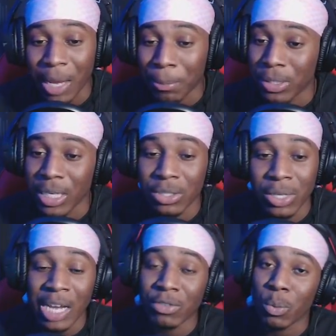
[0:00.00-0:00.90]
I appreciate
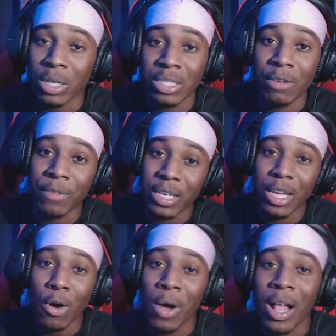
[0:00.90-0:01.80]
you guys for watching the
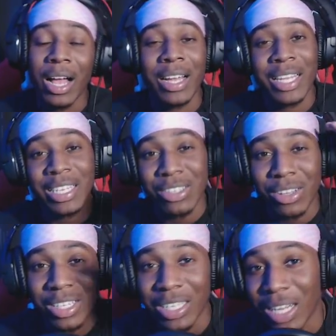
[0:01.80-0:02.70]
video. I'll catch
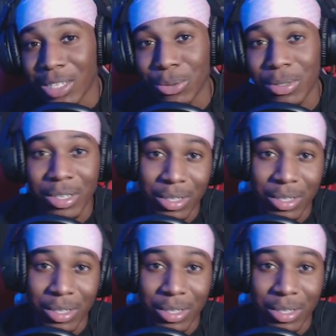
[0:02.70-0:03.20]
y'all in the next one.